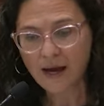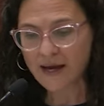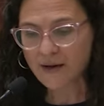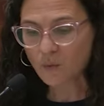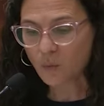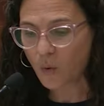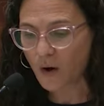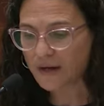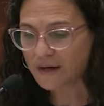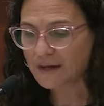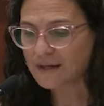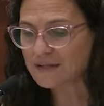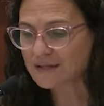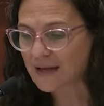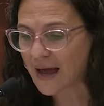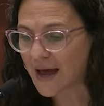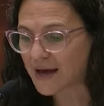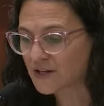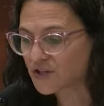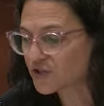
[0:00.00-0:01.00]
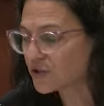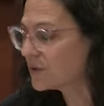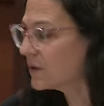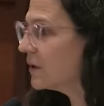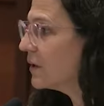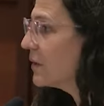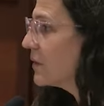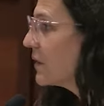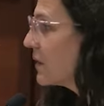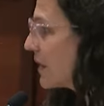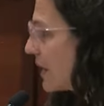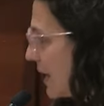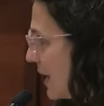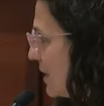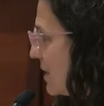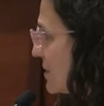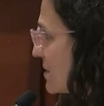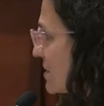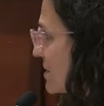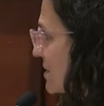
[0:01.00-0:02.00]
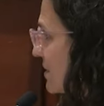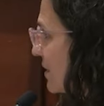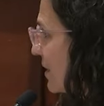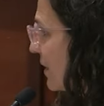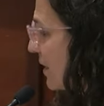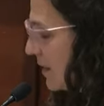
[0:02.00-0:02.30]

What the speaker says: and what is actually the case.